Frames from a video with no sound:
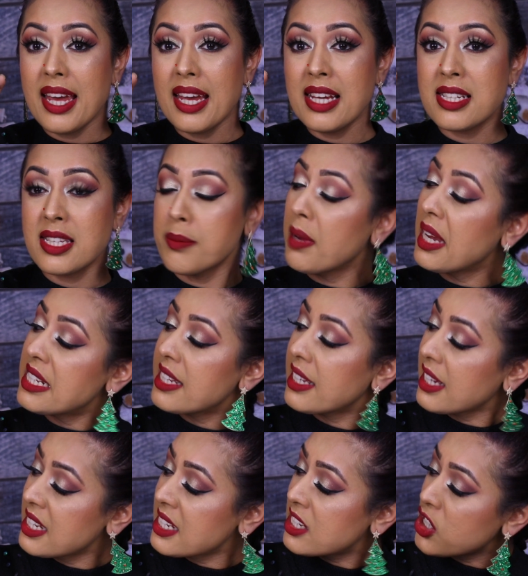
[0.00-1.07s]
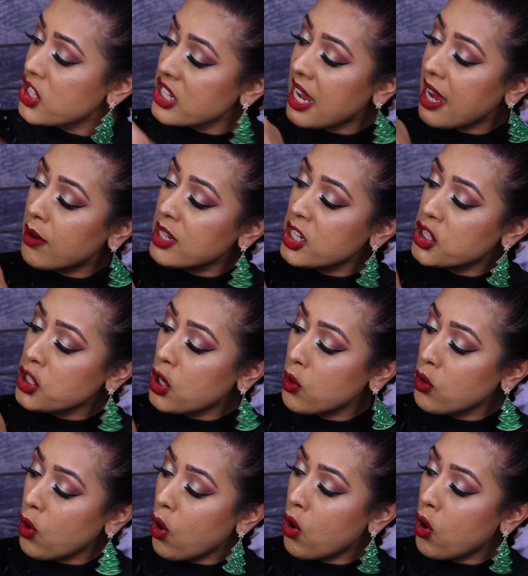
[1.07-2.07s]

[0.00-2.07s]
It's amazing. It's just how it's shown